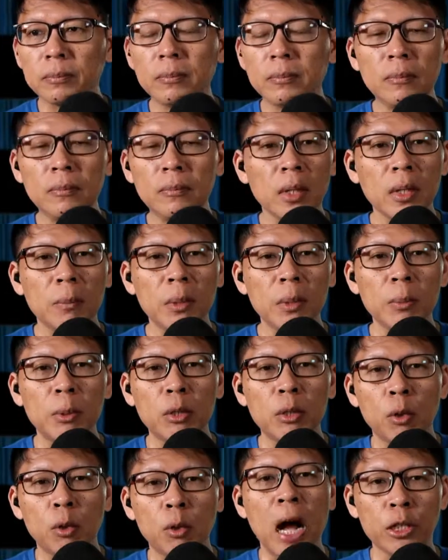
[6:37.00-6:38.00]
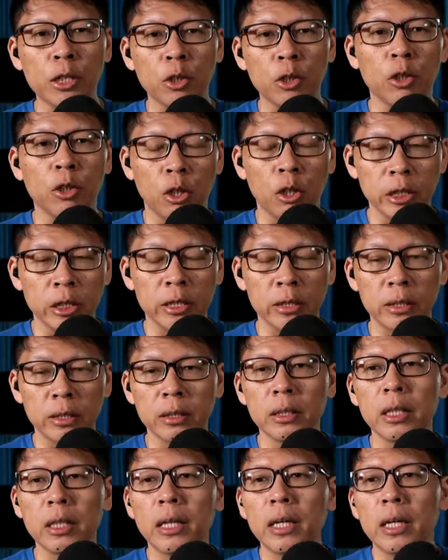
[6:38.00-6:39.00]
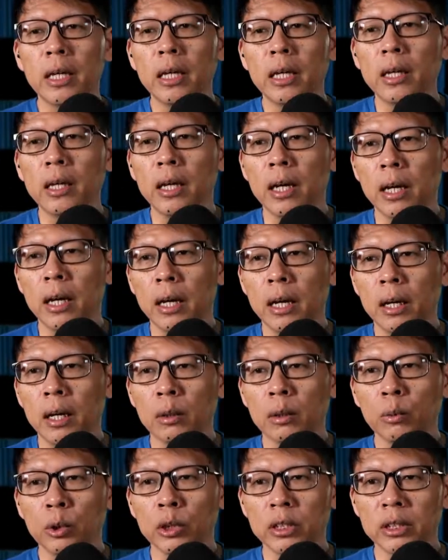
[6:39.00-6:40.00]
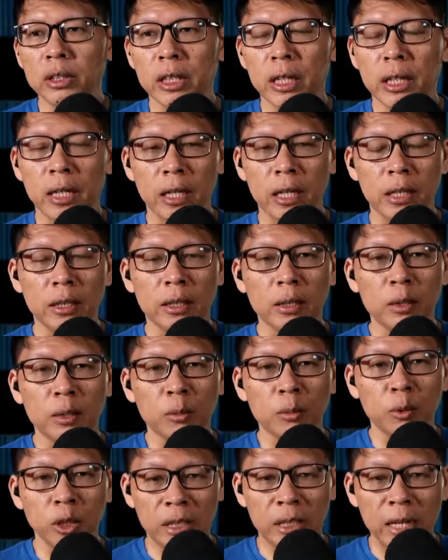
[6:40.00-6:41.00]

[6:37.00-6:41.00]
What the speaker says: people who are your audience, would